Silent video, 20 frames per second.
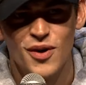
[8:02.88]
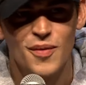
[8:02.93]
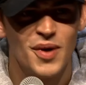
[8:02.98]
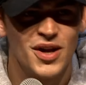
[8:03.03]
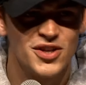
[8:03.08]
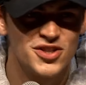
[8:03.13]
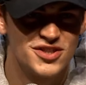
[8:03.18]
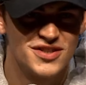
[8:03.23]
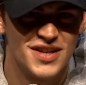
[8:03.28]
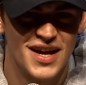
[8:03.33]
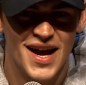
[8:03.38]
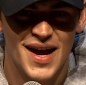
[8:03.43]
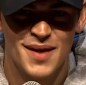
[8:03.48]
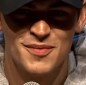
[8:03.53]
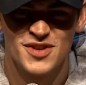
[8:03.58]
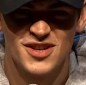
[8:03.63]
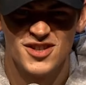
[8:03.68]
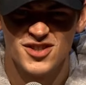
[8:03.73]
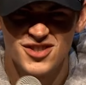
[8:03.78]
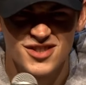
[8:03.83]
a bunch of times
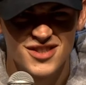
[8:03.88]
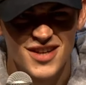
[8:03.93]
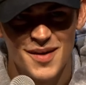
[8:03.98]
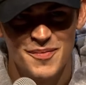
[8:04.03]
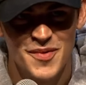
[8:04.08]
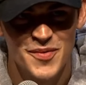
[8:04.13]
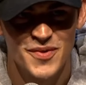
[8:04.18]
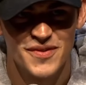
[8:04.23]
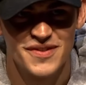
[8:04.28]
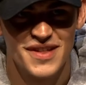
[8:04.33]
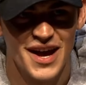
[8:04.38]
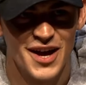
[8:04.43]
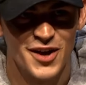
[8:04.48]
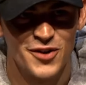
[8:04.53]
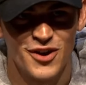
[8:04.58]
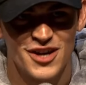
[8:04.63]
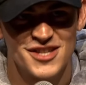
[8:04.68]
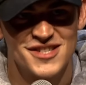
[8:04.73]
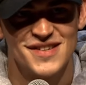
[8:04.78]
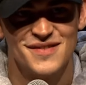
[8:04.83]
and just coming with that
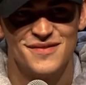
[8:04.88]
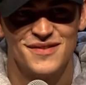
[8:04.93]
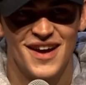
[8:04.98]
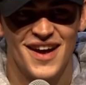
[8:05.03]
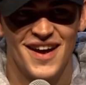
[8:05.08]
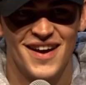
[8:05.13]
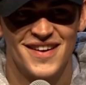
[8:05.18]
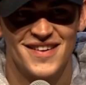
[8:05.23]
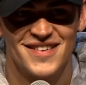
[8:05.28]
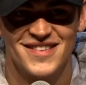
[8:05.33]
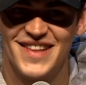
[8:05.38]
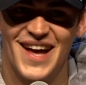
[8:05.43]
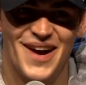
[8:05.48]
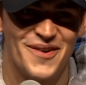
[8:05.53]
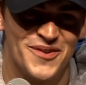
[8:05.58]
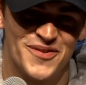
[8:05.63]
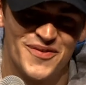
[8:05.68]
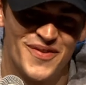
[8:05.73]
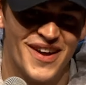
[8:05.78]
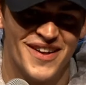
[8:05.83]
aggressive, like, that
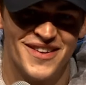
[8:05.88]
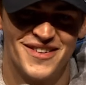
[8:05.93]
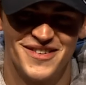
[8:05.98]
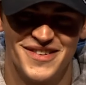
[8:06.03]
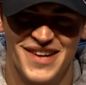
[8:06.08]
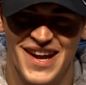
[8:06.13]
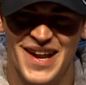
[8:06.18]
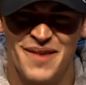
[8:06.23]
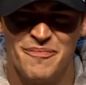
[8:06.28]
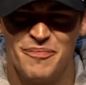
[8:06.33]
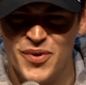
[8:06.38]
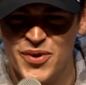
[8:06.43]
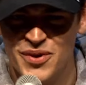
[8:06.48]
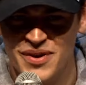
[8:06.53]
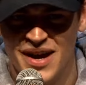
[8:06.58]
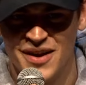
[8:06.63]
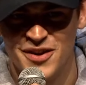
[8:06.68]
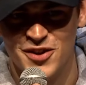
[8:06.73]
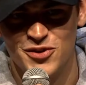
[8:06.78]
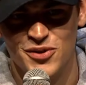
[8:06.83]
was fun to do. And then boot
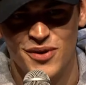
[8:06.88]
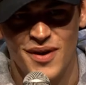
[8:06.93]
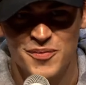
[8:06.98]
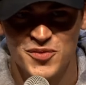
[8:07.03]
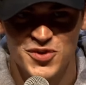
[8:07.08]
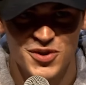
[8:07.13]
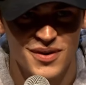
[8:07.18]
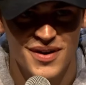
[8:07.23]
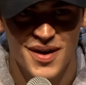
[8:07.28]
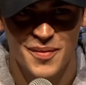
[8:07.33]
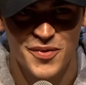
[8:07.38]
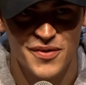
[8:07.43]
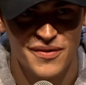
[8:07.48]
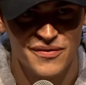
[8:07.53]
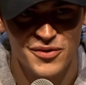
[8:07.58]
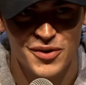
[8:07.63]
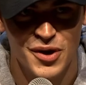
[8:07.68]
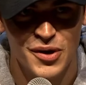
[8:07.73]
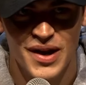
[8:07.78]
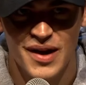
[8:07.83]
down the door. I'm sure a couple of
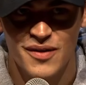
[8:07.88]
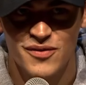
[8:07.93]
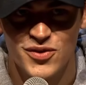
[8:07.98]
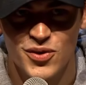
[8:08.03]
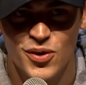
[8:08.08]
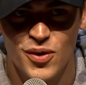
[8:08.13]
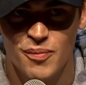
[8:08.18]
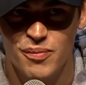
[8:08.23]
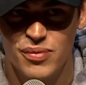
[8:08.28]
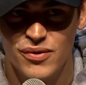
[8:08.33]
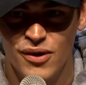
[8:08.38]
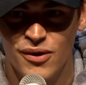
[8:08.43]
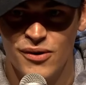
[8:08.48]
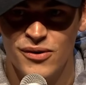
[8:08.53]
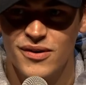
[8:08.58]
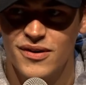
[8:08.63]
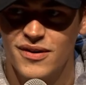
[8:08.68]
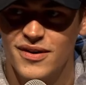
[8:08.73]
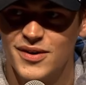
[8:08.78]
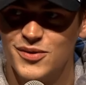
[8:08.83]
you know that door
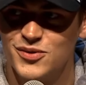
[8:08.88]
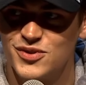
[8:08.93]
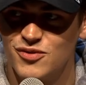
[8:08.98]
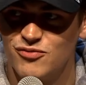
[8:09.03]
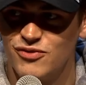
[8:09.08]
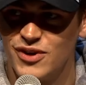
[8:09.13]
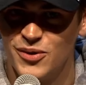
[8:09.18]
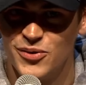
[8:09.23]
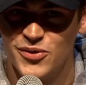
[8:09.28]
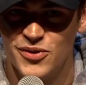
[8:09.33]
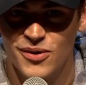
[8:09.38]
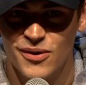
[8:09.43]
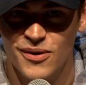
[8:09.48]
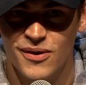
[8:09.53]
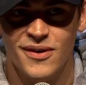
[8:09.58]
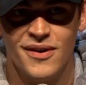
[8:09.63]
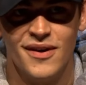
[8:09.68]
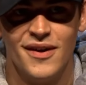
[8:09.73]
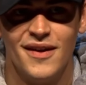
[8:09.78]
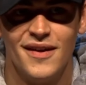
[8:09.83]
broke, and it was a real door.
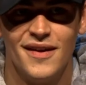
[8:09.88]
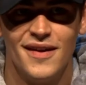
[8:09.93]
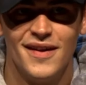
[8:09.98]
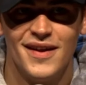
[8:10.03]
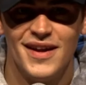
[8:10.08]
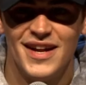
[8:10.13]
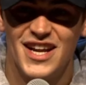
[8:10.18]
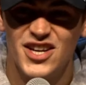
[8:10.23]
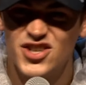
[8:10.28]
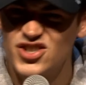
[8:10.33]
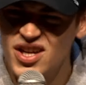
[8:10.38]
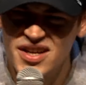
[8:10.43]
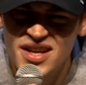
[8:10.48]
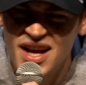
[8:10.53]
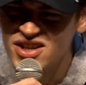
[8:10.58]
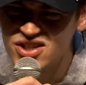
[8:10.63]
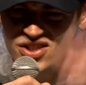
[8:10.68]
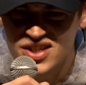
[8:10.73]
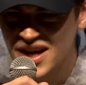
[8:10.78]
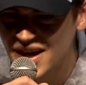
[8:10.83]
And they just said, yeah,
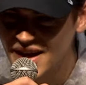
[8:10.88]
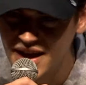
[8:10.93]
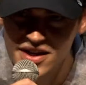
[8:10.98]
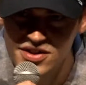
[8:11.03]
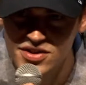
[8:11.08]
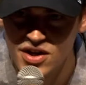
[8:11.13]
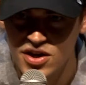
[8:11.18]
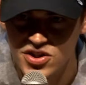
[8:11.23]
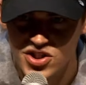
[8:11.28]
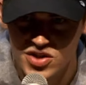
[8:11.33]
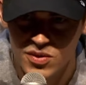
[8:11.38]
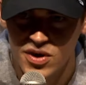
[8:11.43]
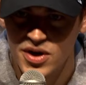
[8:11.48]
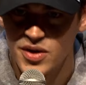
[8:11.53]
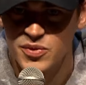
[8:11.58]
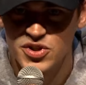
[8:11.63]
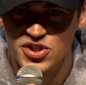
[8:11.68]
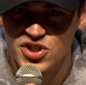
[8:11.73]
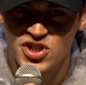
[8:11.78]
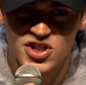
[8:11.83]
just kick it as hard as you want. And
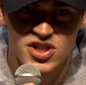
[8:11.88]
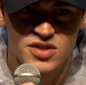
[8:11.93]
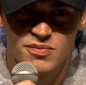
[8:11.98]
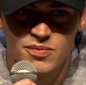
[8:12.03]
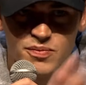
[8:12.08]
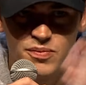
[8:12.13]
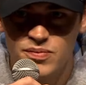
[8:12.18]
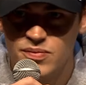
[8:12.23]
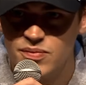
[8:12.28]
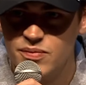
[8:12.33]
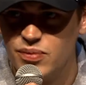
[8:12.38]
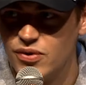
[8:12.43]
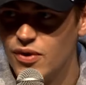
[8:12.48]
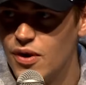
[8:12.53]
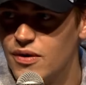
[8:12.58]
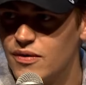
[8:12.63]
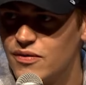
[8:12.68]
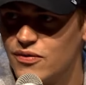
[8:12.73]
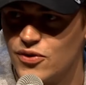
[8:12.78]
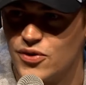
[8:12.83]
we just
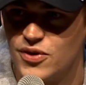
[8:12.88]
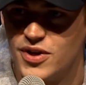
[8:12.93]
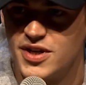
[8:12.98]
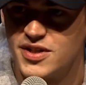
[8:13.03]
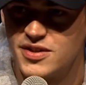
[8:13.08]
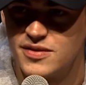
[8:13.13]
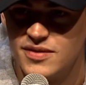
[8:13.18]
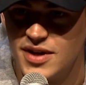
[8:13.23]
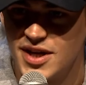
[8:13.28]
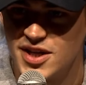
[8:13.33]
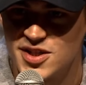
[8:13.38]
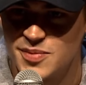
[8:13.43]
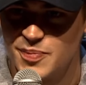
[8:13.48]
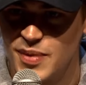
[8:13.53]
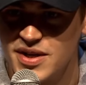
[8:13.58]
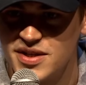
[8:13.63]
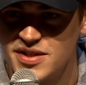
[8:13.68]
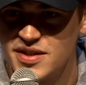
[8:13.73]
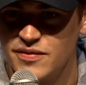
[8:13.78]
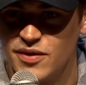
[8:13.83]
broke through this
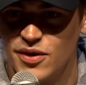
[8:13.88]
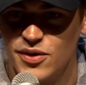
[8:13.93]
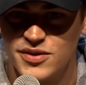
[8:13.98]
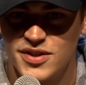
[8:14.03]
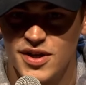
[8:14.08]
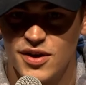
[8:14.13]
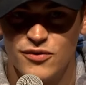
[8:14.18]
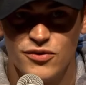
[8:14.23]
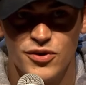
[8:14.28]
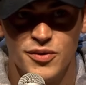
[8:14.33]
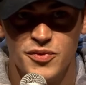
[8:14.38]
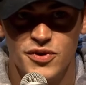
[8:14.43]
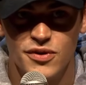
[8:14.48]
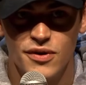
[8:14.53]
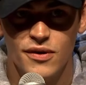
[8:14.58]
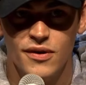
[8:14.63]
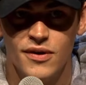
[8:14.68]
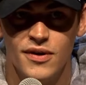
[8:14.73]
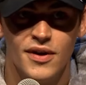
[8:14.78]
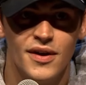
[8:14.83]
expensive hotel room door.